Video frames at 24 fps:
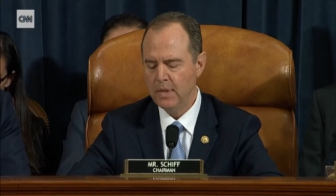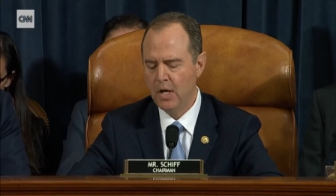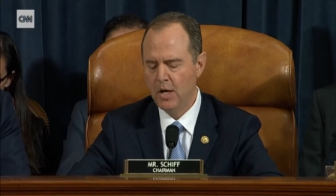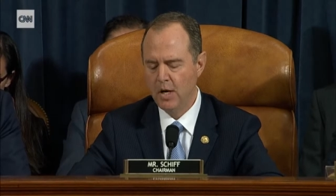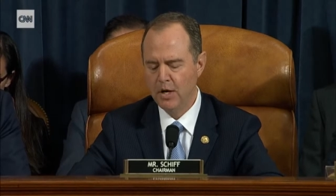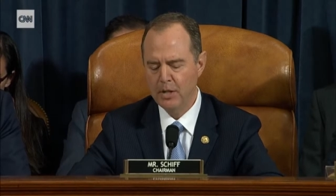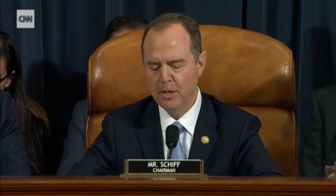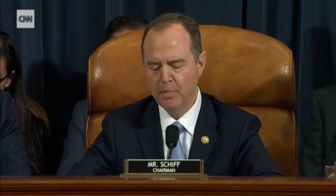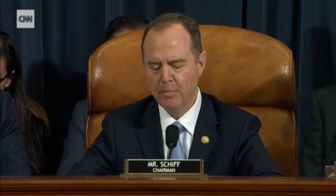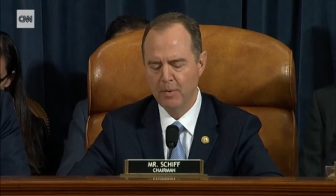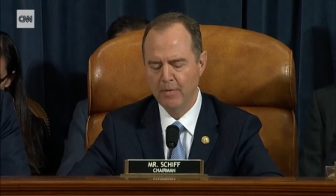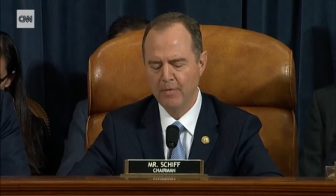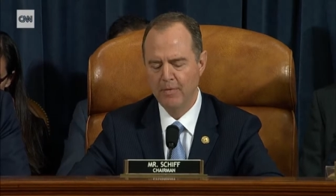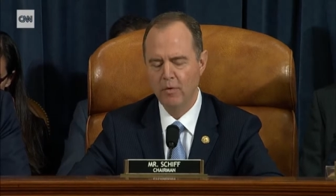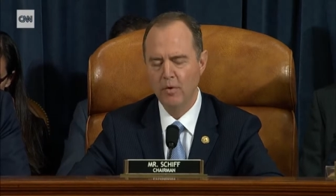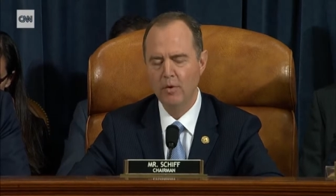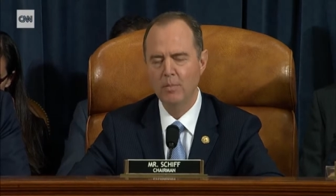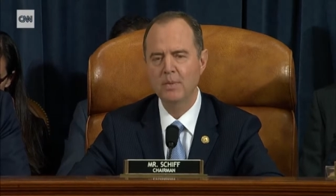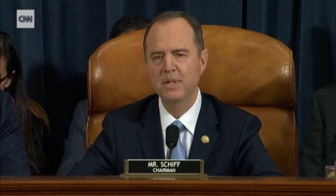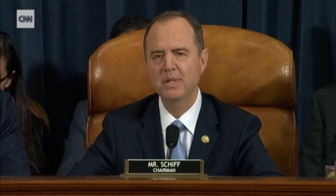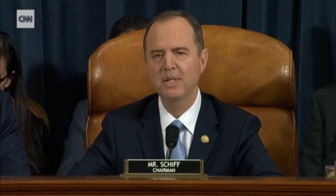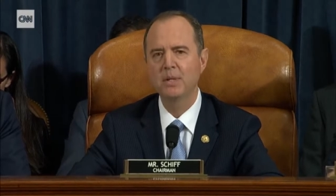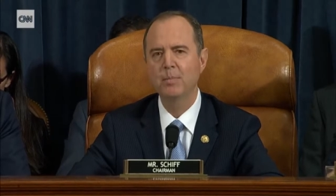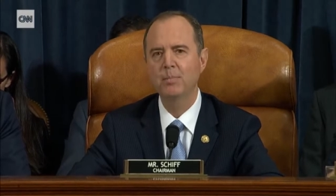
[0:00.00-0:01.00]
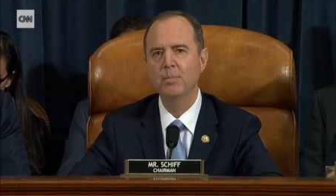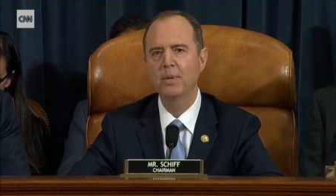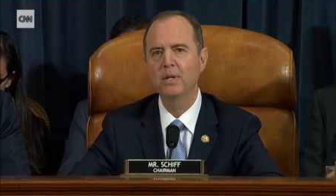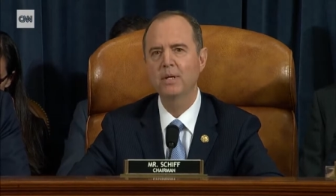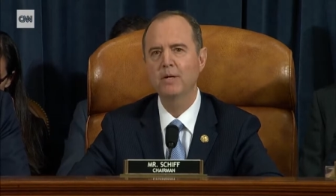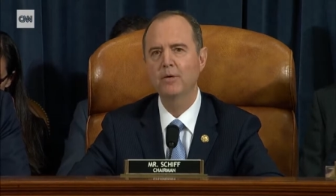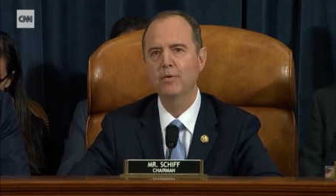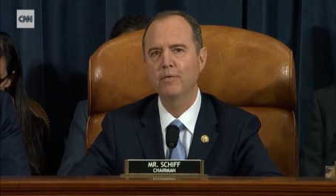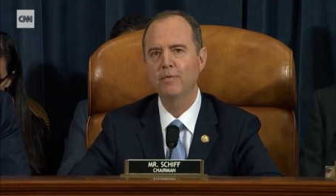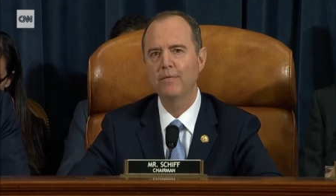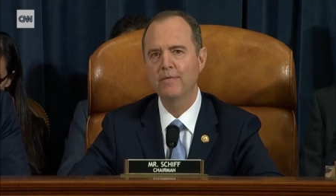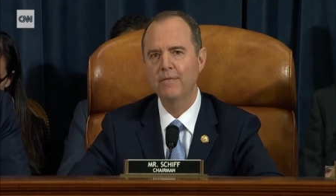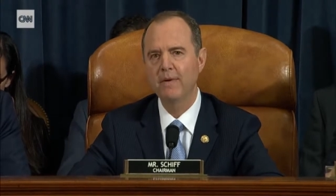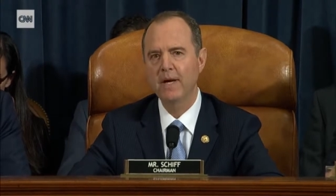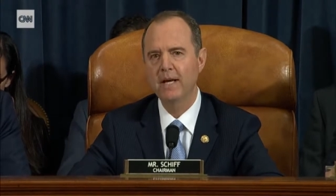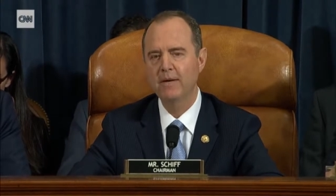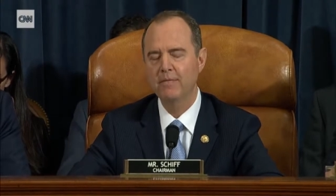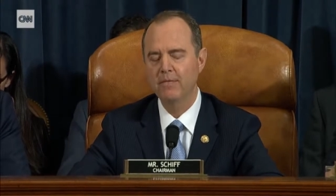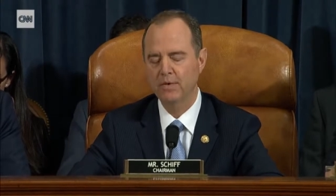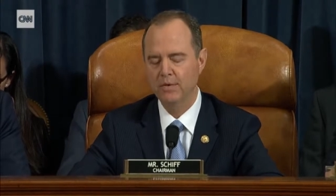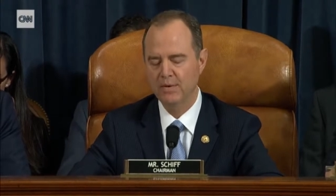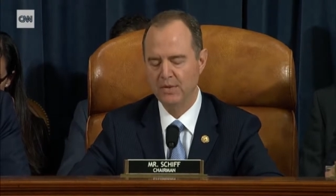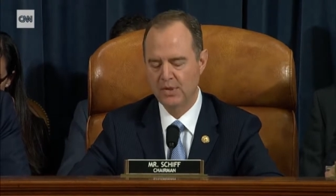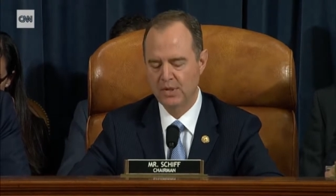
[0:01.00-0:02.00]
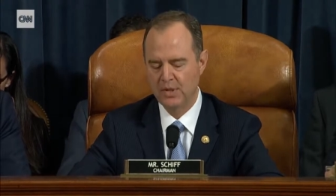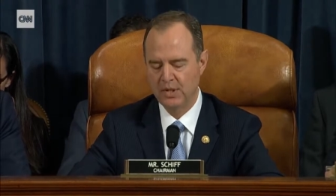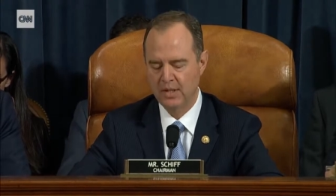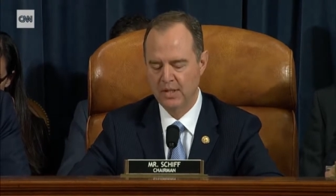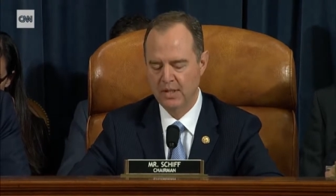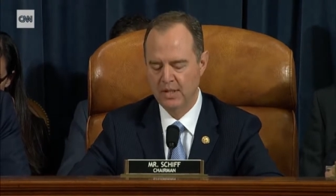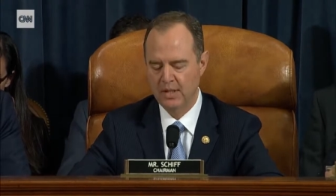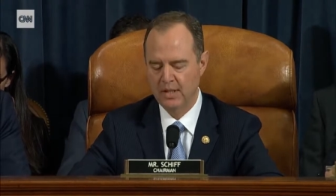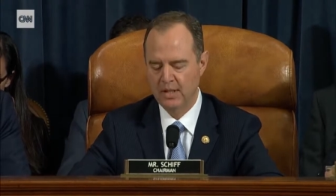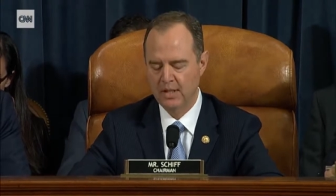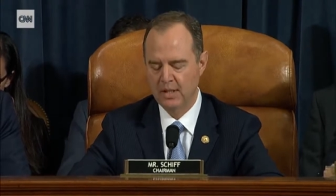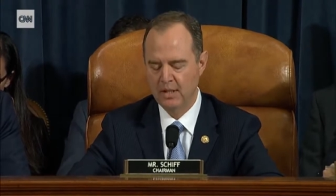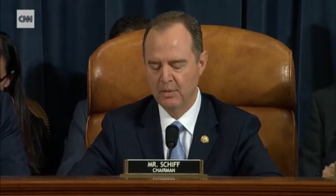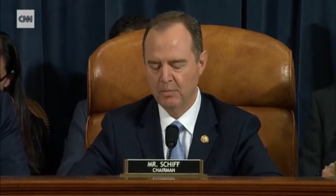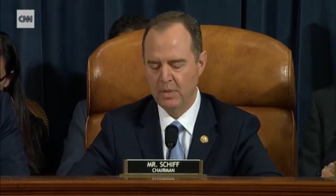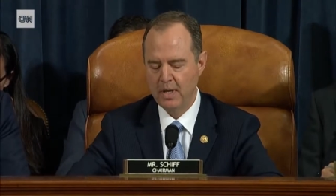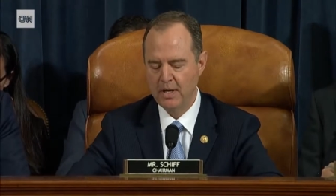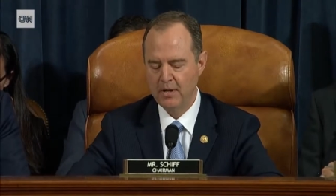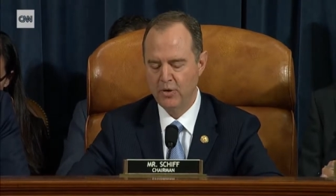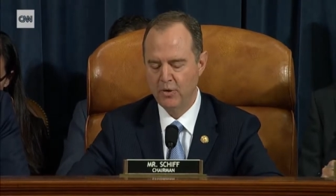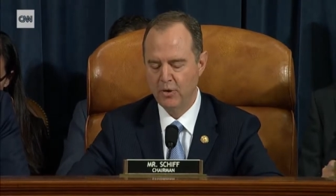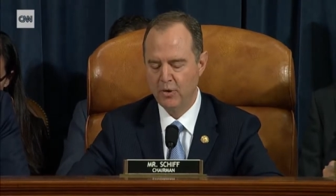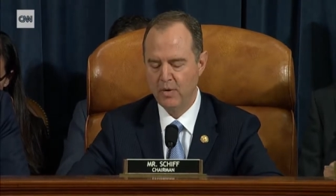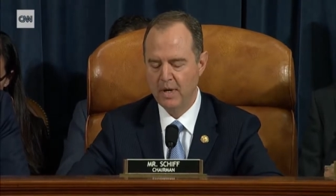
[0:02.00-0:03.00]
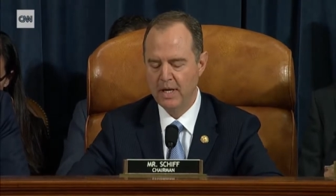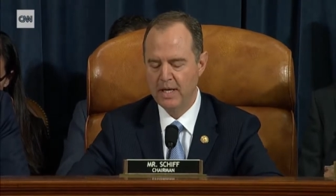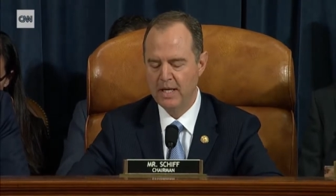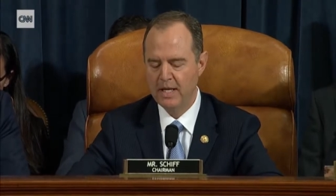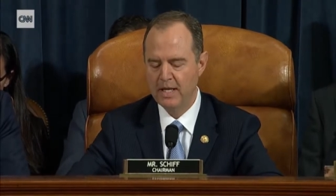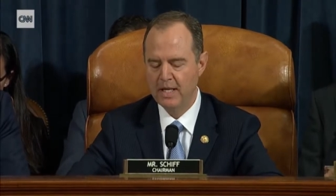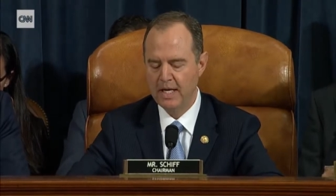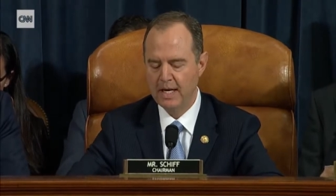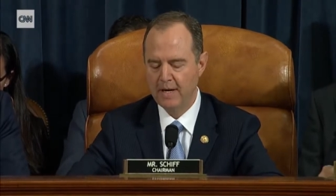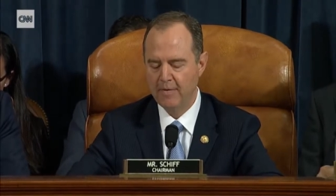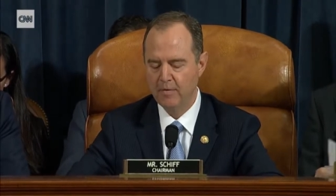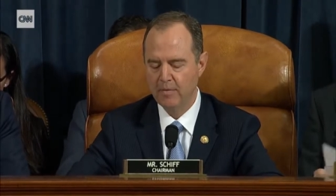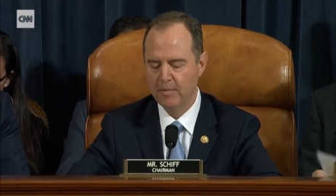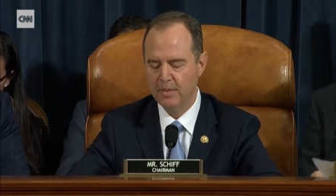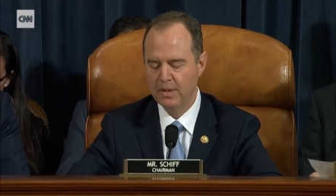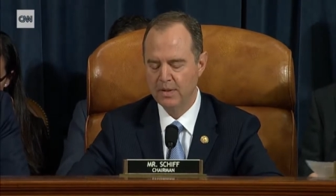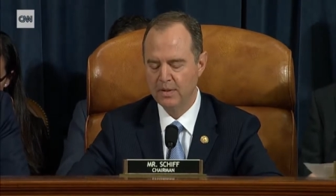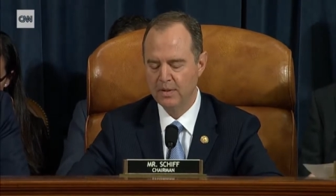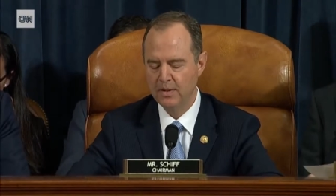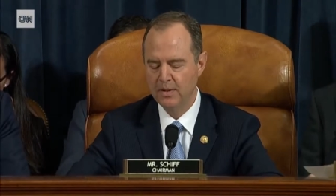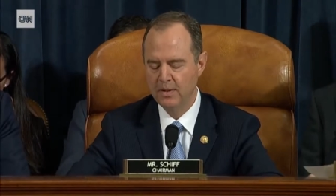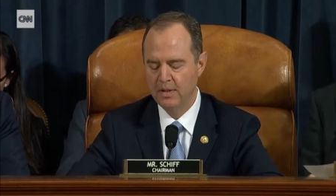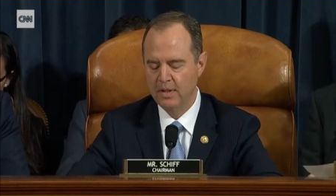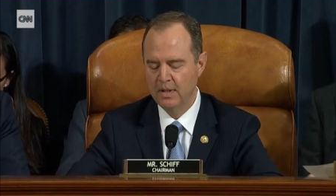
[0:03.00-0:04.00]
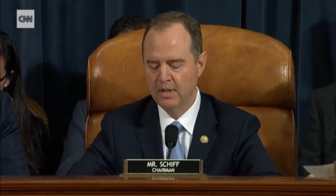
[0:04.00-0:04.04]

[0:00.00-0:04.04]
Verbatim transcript: on the performance of political favors by the Ukrainian government,